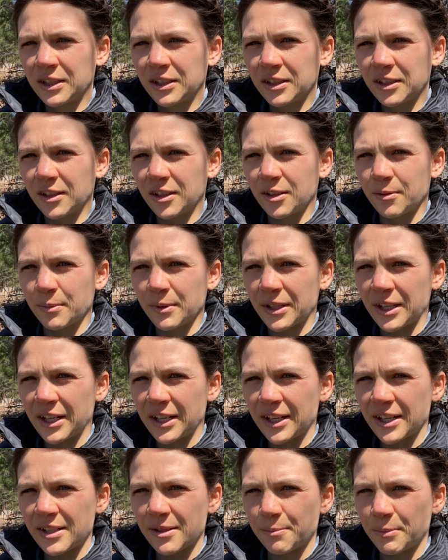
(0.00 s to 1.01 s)
and that
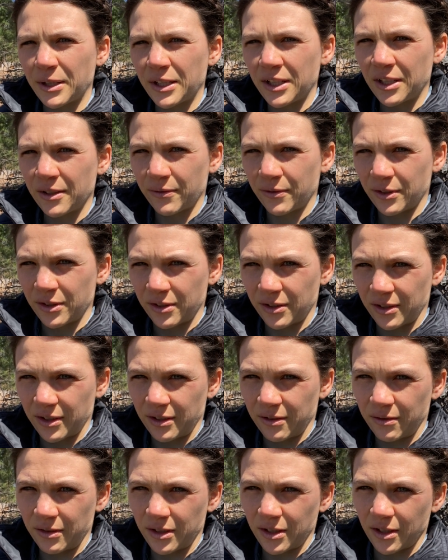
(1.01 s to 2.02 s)
has many different
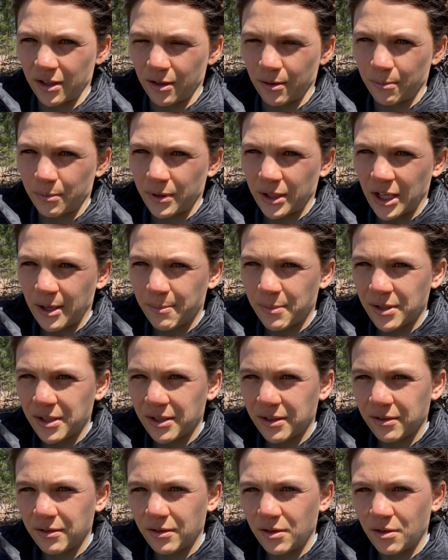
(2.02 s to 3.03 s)
types
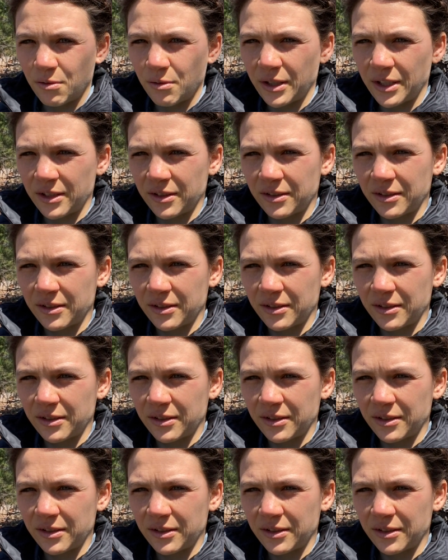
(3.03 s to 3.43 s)
to it,